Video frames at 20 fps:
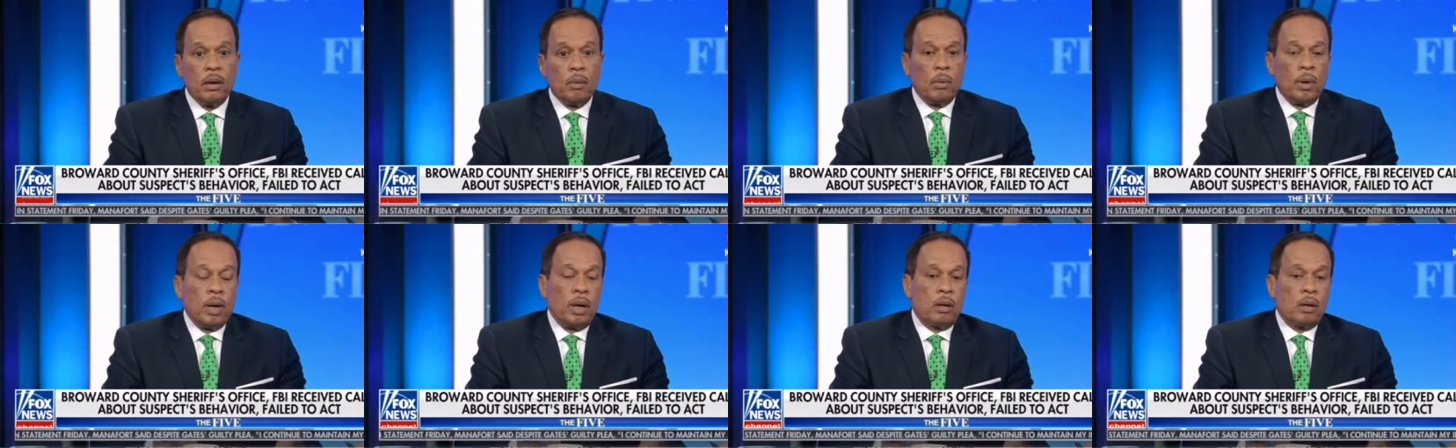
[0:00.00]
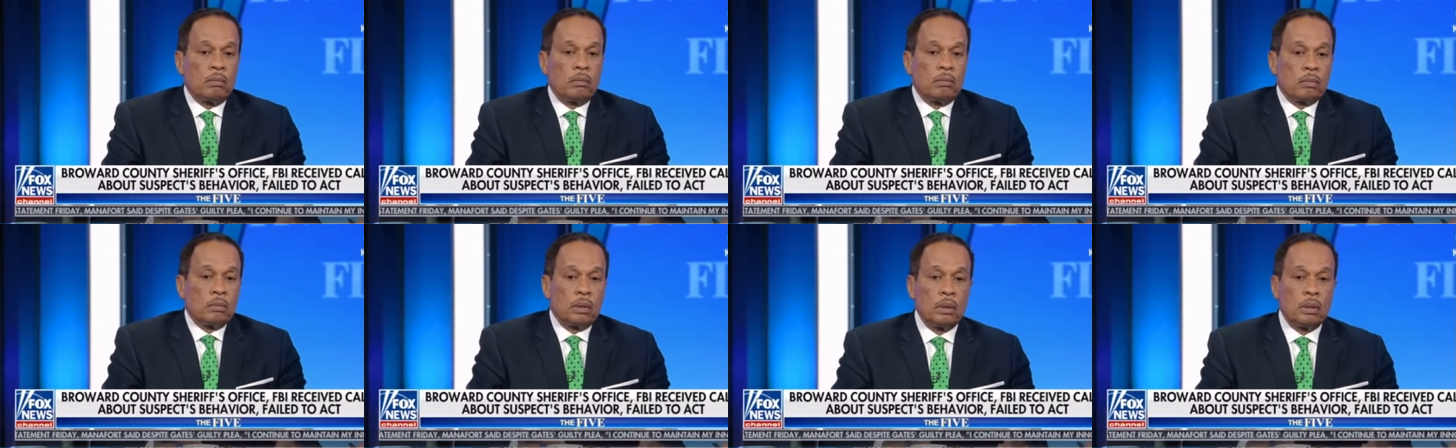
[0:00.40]

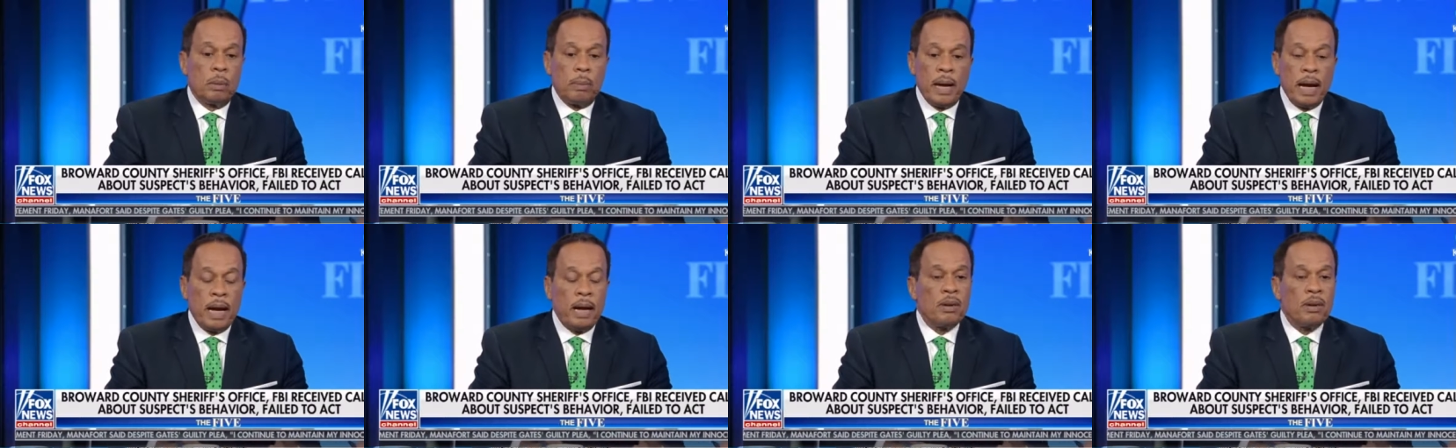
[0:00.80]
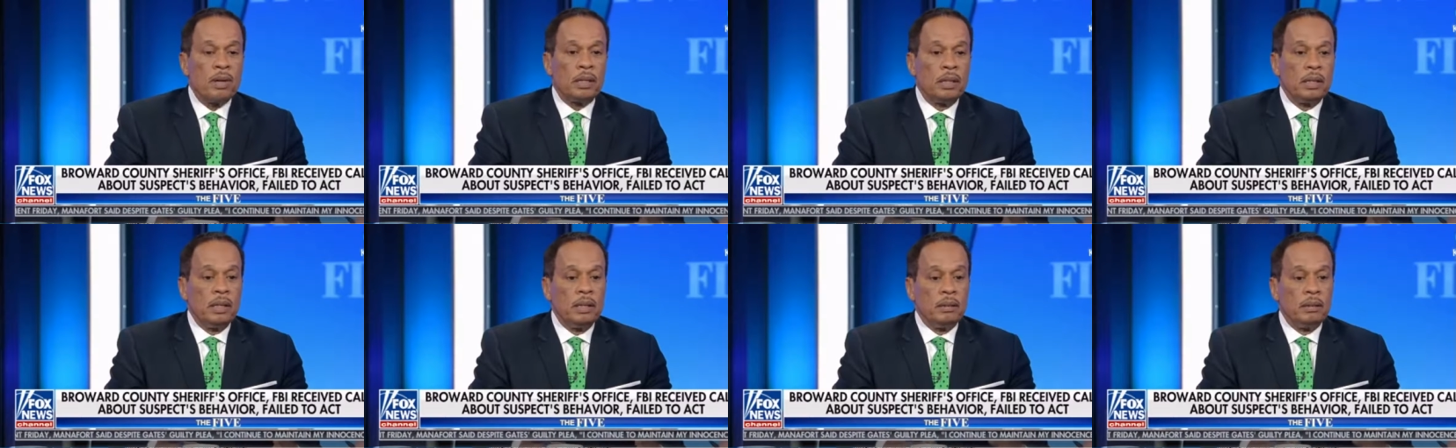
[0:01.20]
Well,
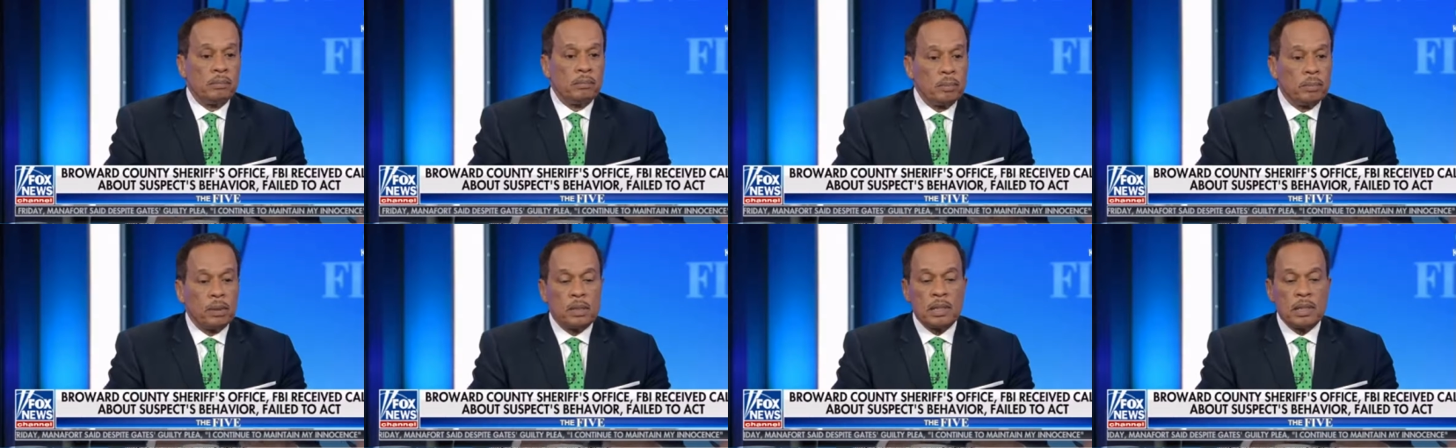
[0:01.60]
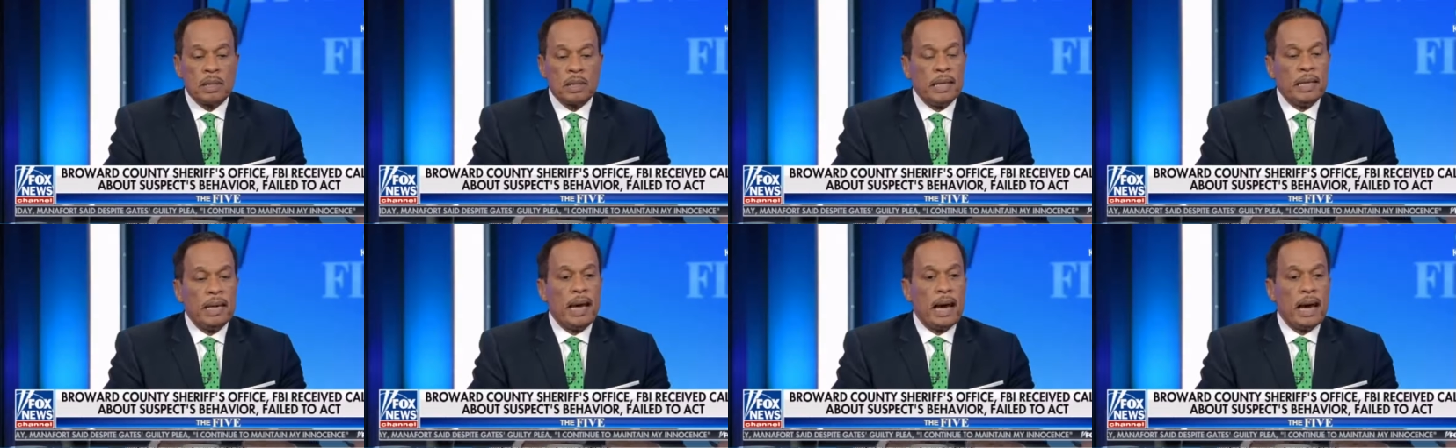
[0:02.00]
apparently,
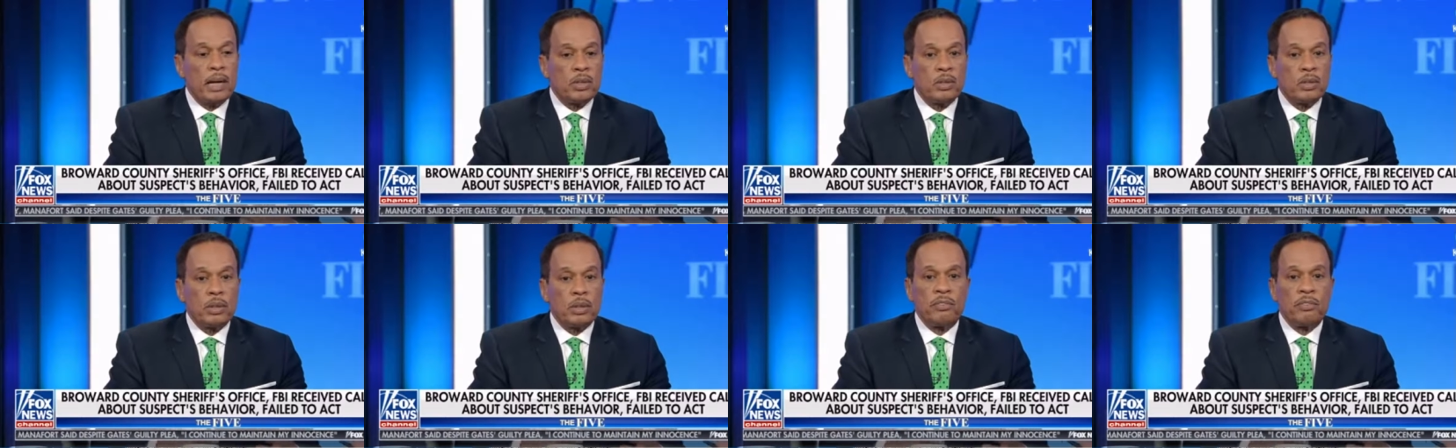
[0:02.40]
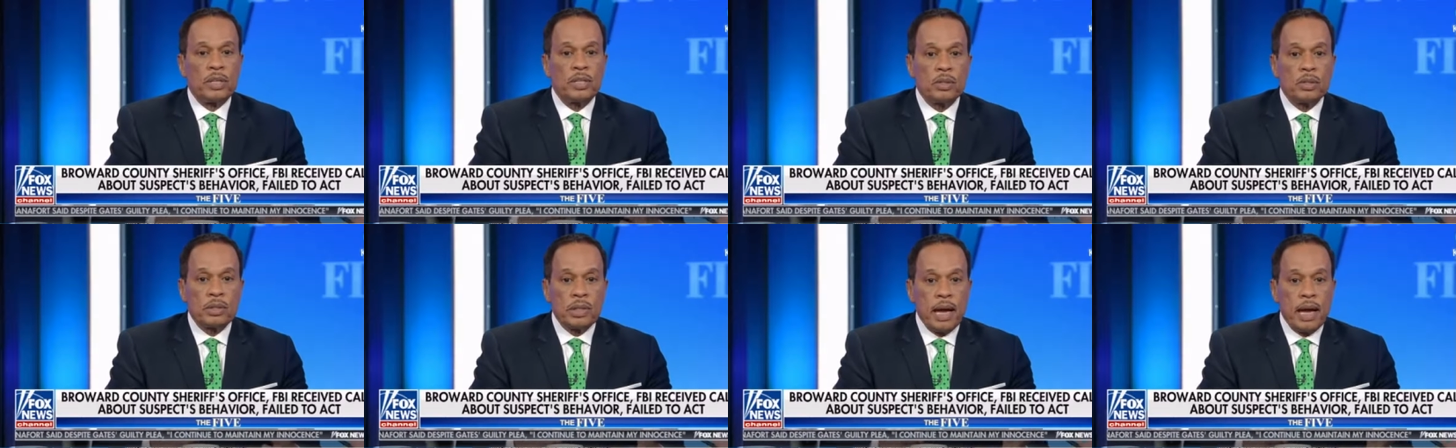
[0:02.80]
psychiatric
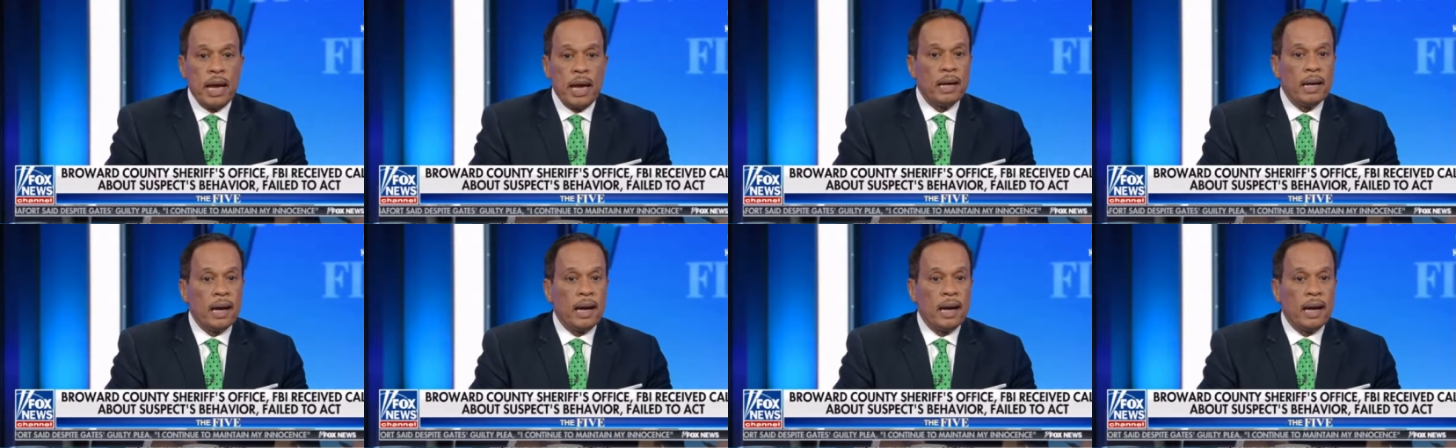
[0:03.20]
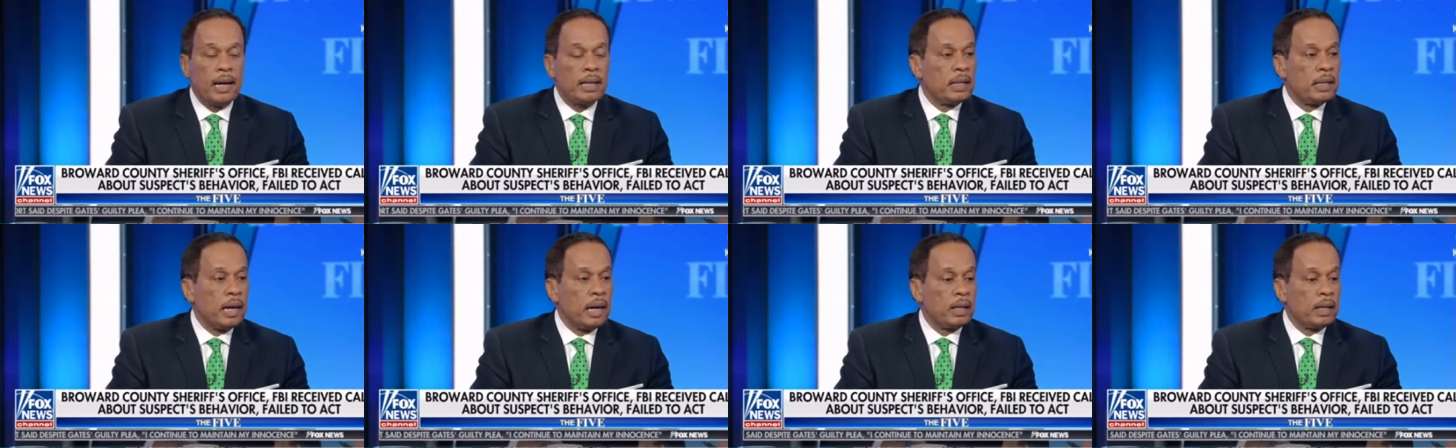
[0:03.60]
officials had
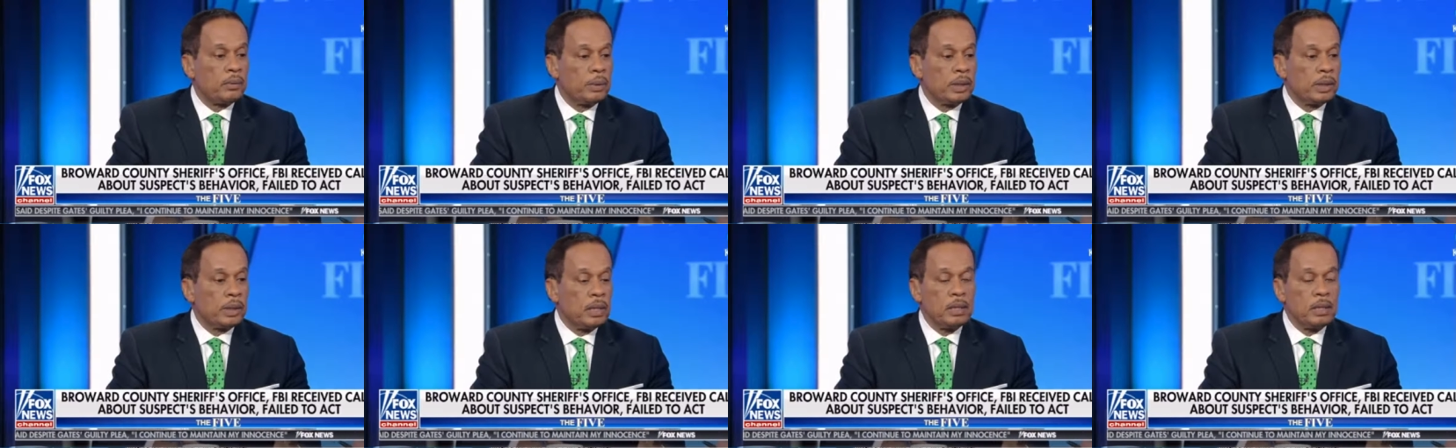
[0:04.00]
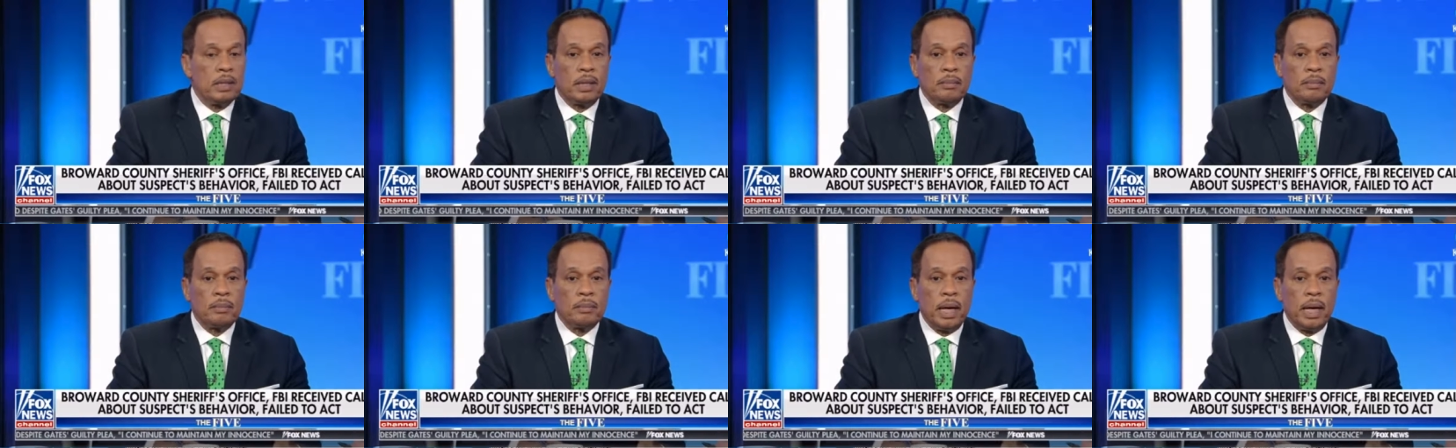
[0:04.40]
contact with this
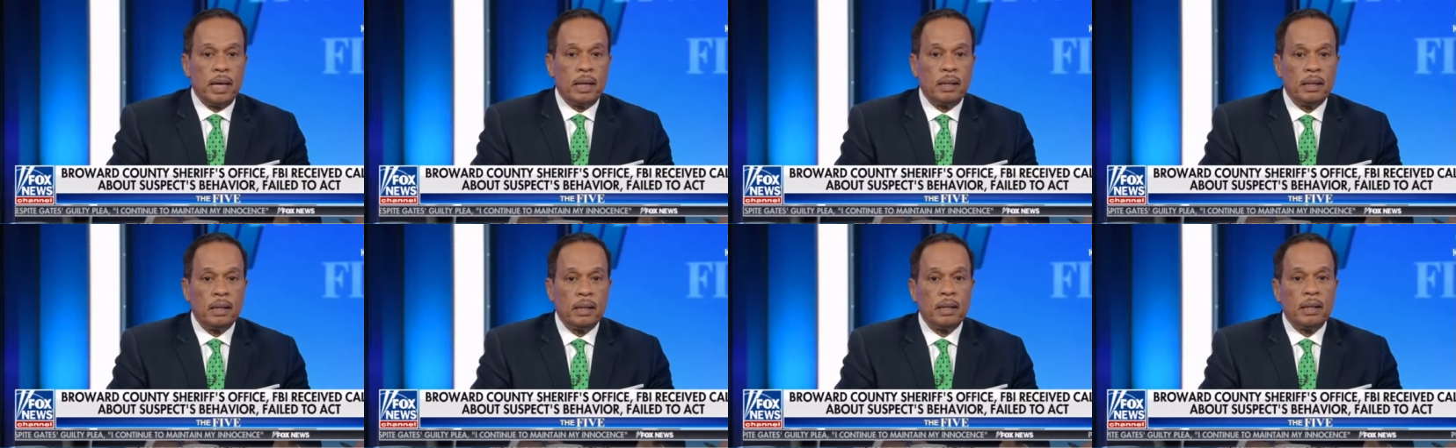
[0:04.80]
young man,